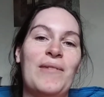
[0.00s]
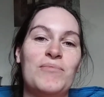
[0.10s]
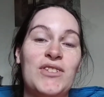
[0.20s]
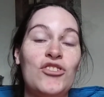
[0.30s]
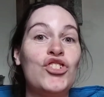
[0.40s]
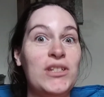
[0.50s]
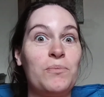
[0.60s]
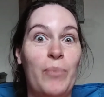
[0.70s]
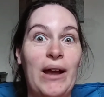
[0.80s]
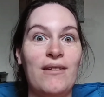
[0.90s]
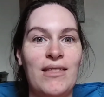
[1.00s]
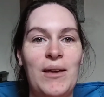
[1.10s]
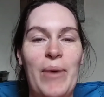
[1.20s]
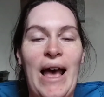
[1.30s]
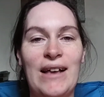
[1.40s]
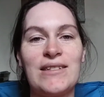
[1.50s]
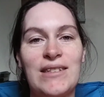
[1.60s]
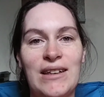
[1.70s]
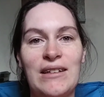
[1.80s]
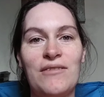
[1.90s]
So she's barely
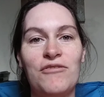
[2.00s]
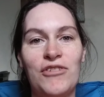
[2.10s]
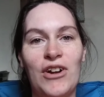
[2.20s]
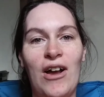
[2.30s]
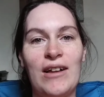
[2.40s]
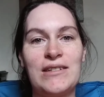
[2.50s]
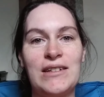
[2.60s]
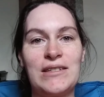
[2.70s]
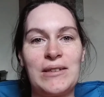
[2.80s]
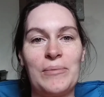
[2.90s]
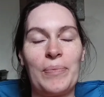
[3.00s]
passing for autism.